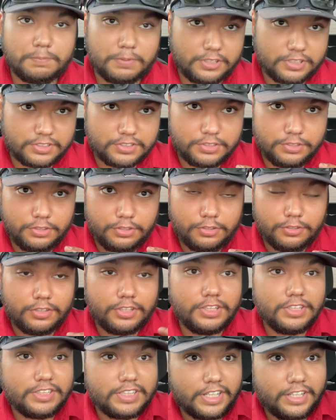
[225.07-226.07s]
because you're
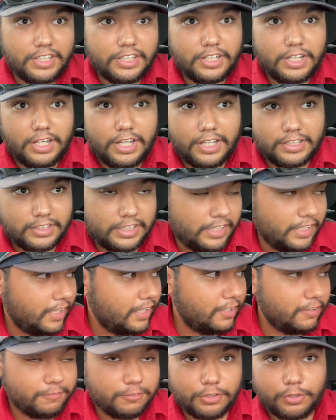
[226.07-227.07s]
going to take it at the
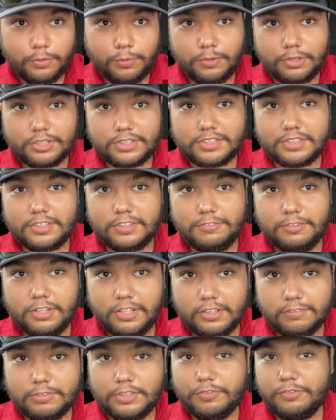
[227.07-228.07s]
end of the course
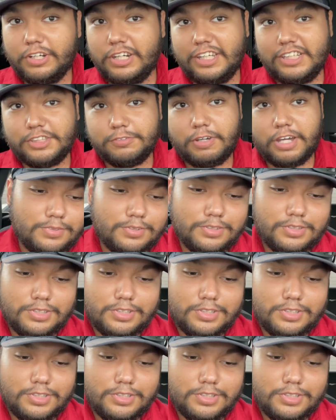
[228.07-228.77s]
of doing HVAC.